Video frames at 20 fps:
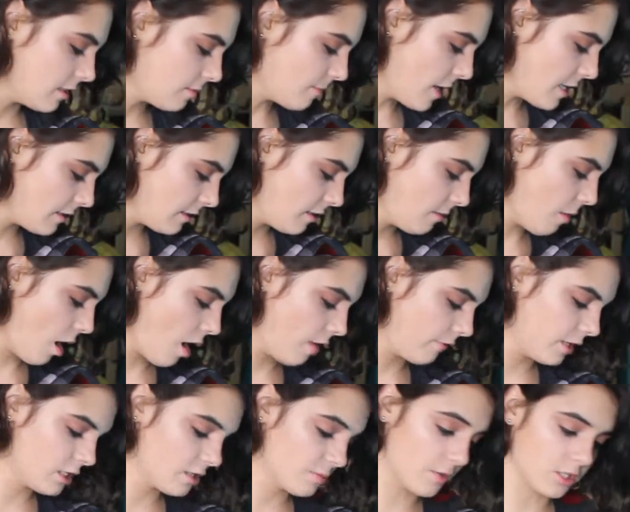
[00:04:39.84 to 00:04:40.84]
might seem
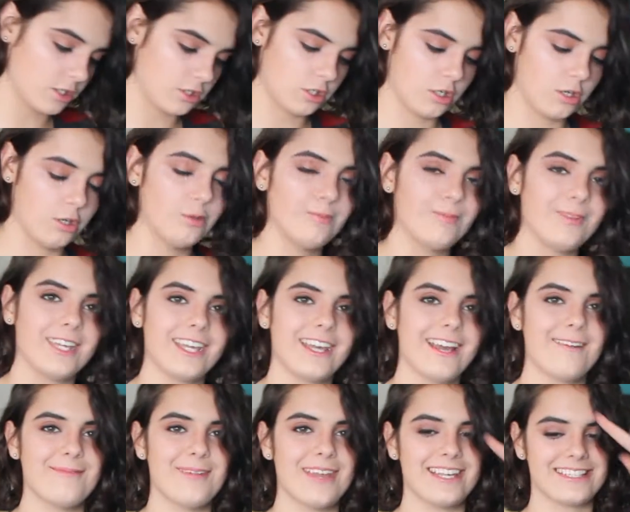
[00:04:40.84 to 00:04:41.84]
obvious, but you'd be
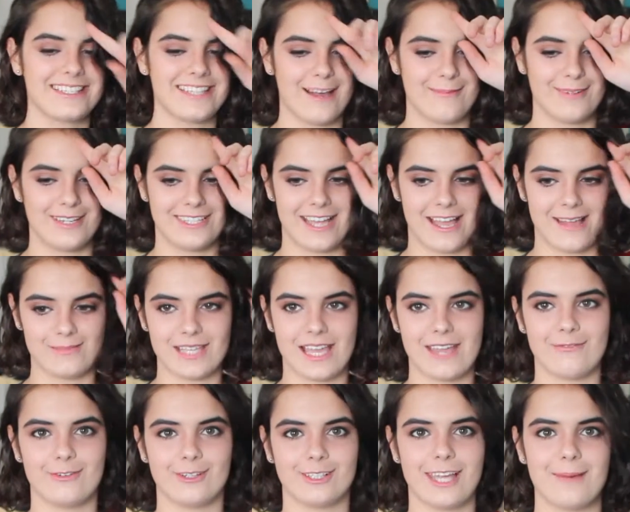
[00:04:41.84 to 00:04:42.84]
amazed how many times I
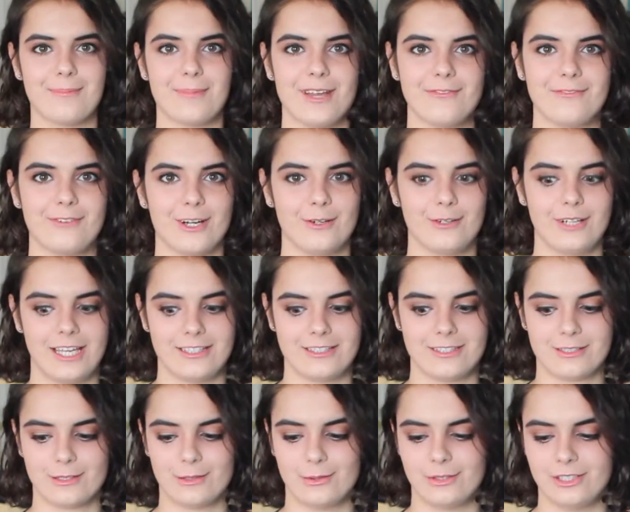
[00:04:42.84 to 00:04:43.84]
forget my phone at
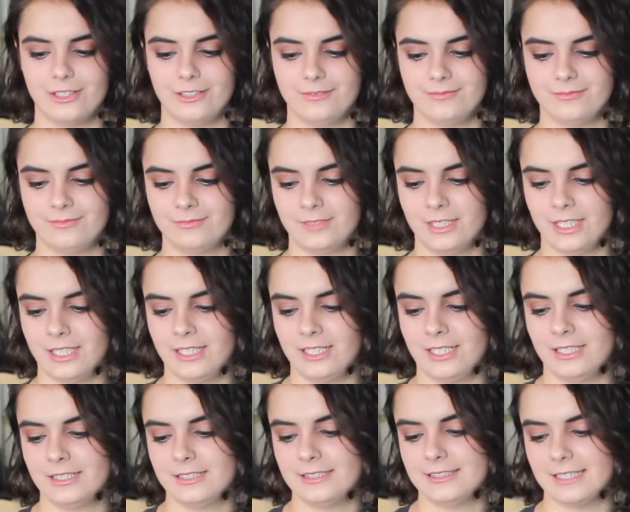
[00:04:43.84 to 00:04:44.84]
school.
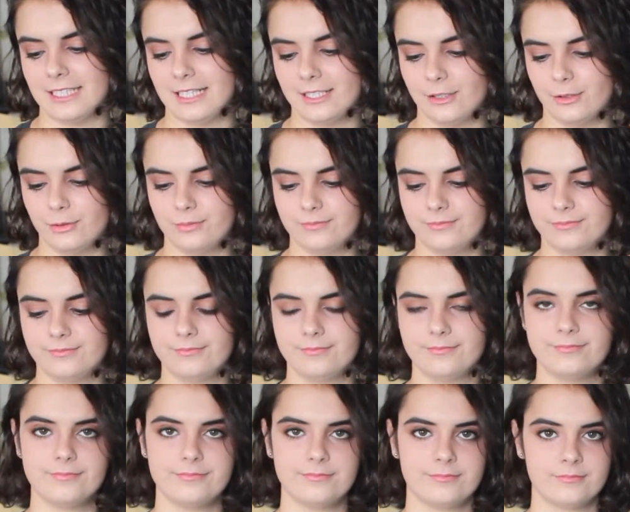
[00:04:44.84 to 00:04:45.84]
So,
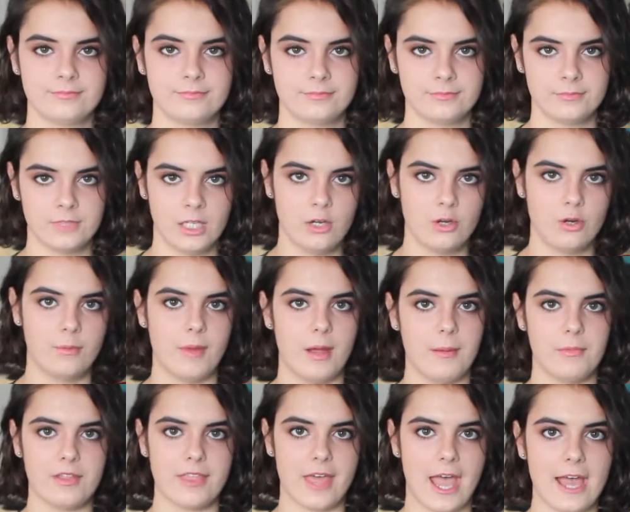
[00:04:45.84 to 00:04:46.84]

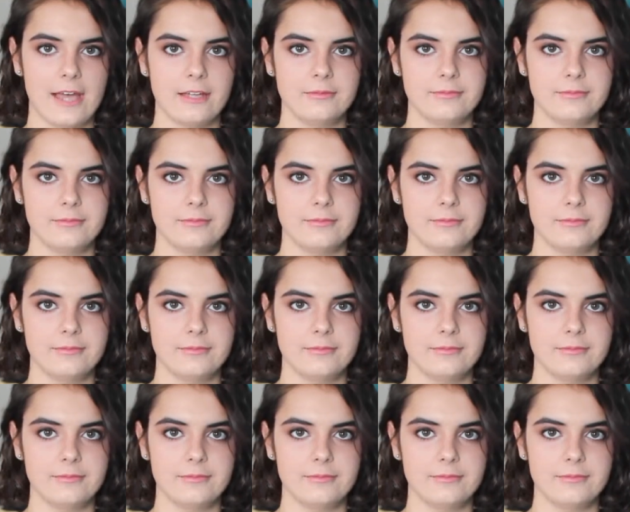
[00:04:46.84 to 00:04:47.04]
remember that.